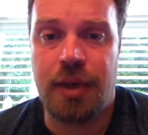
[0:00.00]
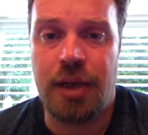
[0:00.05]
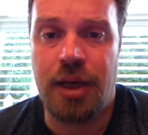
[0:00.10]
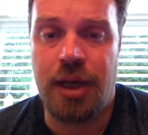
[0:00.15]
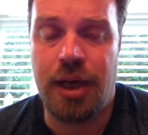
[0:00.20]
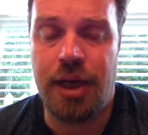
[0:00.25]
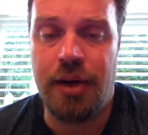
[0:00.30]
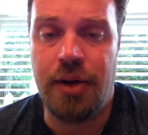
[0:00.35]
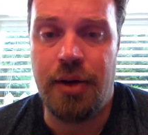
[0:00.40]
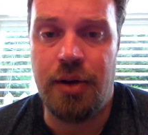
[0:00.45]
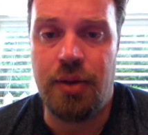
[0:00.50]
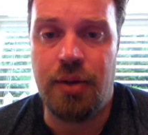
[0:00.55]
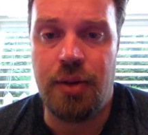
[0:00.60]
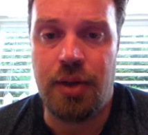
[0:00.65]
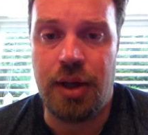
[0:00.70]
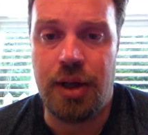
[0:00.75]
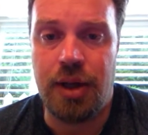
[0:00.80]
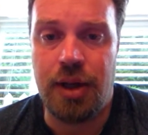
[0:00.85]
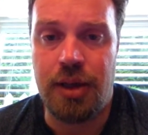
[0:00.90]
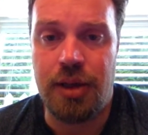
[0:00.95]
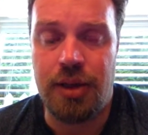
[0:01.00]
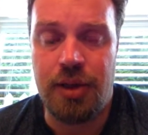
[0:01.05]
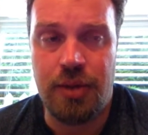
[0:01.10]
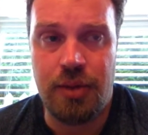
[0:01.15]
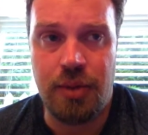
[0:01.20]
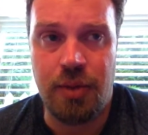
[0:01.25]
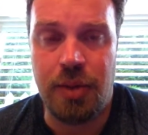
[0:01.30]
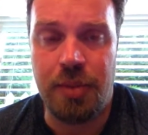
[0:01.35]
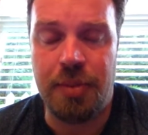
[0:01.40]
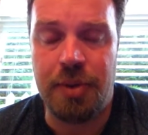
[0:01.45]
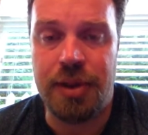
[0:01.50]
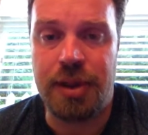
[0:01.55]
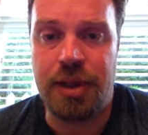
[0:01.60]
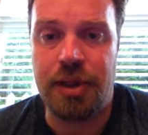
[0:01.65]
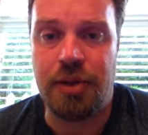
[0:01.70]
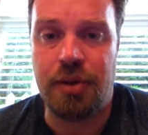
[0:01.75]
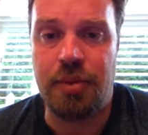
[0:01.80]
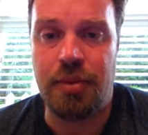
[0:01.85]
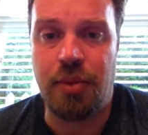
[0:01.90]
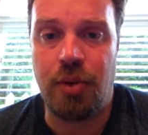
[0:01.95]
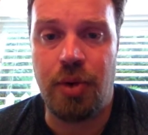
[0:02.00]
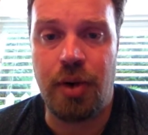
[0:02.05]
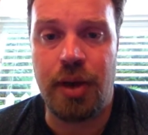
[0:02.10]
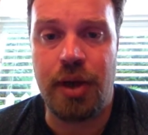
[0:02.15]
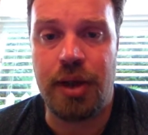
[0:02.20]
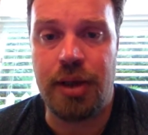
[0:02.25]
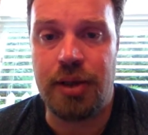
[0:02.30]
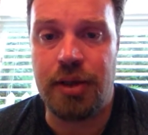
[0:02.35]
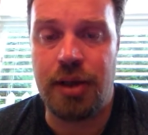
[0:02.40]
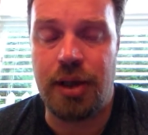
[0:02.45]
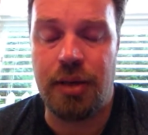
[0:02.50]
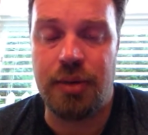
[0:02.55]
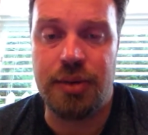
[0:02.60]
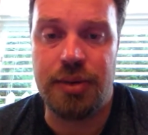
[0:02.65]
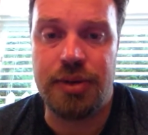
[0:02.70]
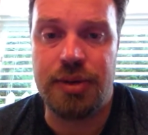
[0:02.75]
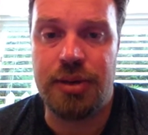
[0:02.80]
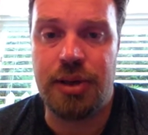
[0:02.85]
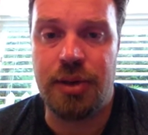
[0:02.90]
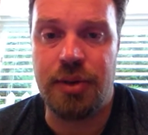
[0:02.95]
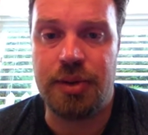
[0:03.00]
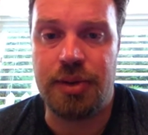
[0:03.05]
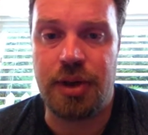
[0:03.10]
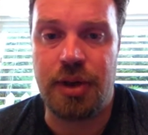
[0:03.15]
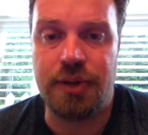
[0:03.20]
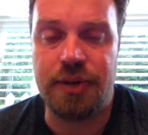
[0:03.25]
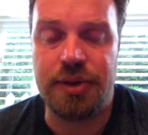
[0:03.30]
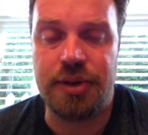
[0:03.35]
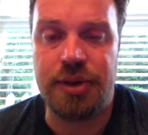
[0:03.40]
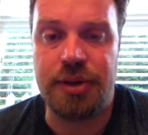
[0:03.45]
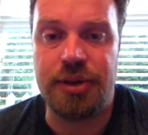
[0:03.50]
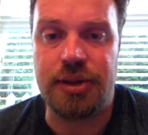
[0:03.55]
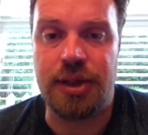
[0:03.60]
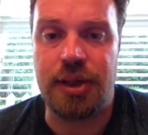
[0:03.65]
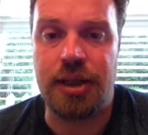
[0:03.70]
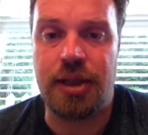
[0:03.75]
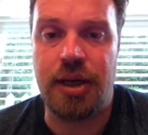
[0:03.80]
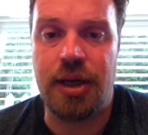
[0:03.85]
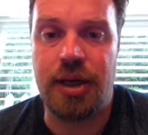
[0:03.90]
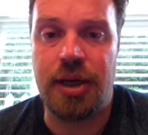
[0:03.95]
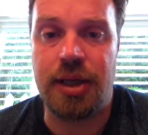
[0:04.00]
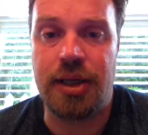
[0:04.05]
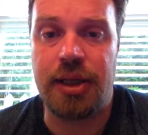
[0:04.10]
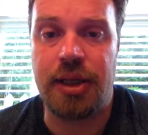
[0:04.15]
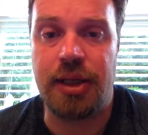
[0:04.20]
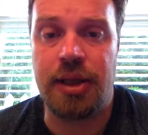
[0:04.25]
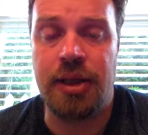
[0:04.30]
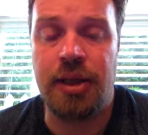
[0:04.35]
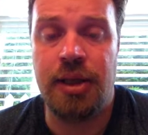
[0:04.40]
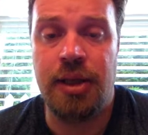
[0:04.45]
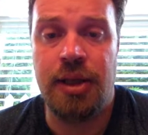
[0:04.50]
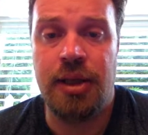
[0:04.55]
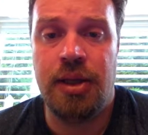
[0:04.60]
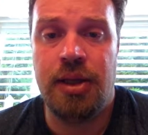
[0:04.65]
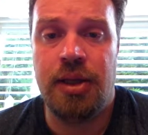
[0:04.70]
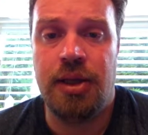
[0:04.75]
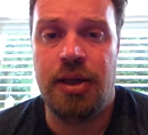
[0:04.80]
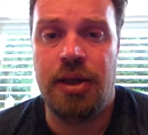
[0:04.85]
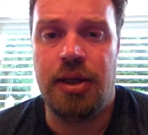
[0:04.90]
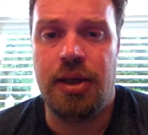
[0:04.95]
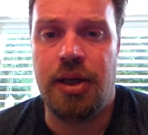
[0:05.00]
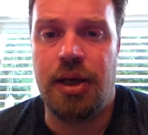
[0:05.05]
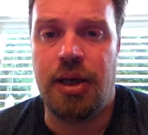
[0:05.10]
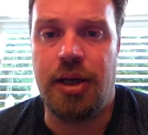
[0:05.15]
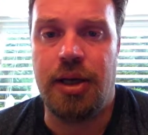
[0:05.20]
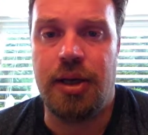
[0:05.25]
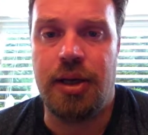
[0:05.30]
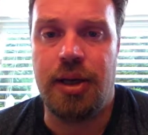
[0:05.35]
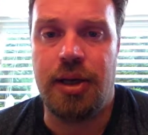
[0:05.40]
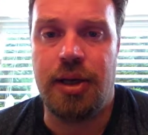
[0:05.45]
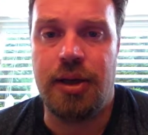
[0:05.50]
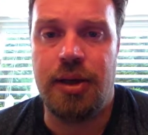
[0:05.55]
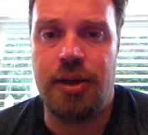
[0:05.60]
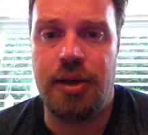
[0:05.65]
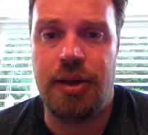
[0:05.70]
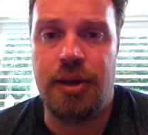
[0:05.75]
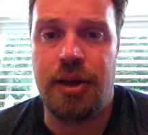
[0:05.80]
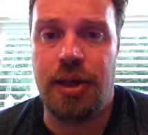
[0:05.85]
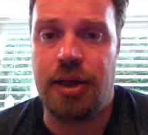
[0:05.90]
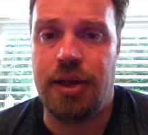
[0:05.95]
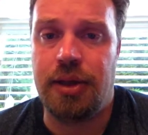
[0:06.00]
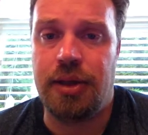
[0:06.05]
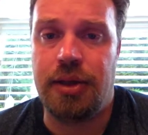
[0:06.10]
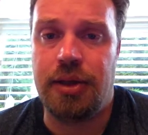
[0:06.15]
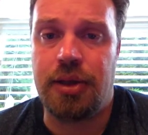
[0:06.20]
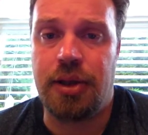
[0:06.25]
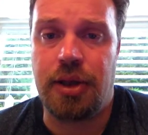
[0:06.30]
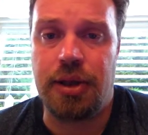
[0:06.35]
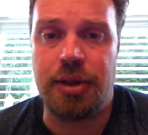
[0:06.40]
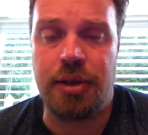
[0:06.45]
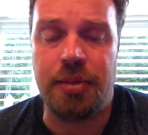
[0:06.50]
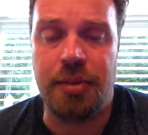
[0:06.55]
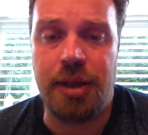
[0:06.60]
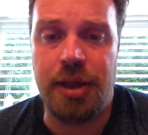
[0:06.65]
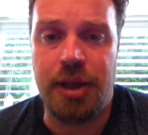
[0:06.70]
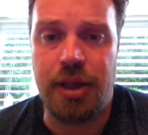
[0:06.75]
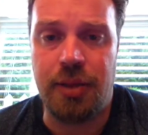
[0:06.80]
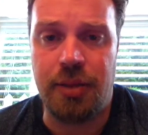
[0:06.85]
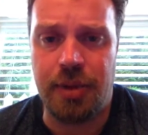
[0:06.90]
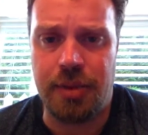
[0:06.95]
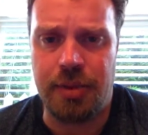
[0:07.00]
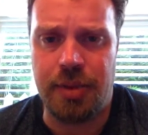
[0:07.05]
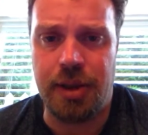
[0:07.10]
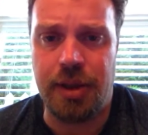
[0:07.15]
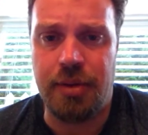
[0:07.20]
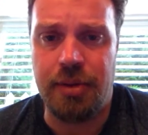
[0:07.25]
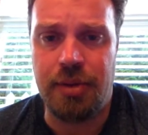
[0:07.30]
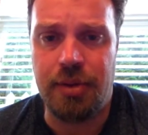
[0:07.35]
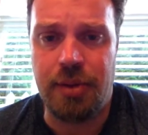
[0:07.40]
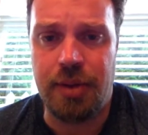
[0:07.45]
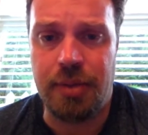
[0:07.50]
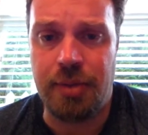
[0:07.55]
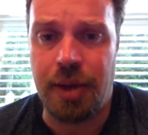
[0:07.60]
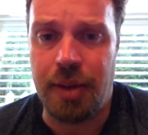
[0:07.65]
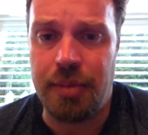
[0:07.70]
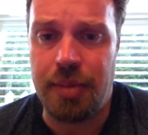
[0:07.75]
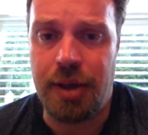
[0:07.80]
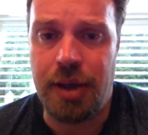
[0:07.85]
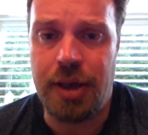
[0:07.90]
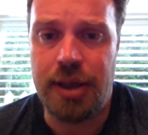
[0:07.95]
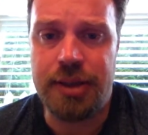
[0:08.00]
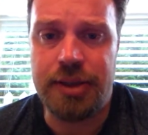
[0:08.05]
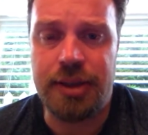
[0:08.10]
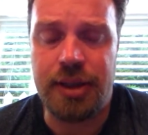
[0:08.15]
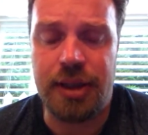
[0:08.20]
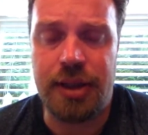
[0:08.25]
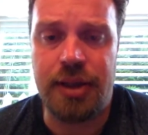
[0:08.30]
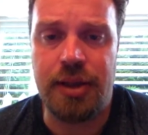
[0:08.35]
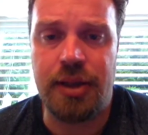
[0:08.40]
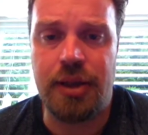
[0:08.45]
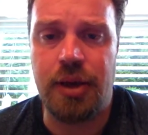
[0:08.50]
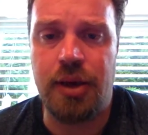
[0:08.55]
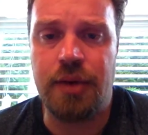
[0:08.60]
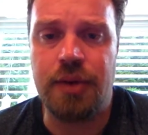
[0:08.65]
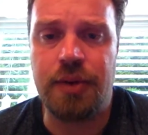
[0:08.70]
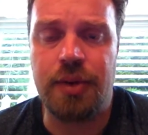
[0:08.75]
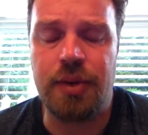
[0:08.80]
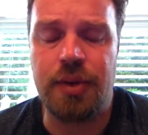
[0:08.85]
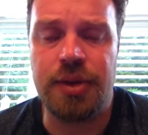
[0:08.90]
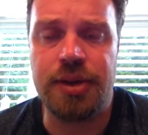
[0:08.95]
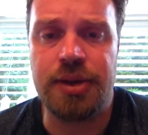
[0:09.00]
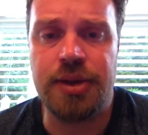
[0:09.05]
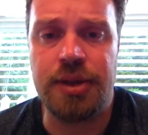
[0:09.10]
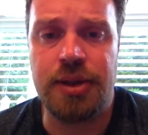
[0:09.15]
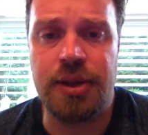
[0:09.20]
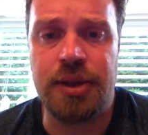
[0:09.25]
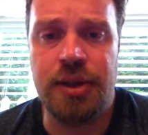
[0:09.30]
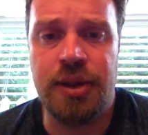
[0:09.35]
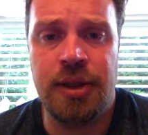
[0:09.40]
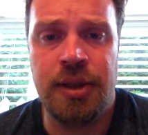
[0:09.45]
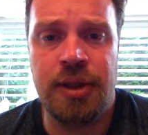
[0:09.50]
I know one particular morning I was obviously psychotic, and I called a meeting with my boss at the golf course, and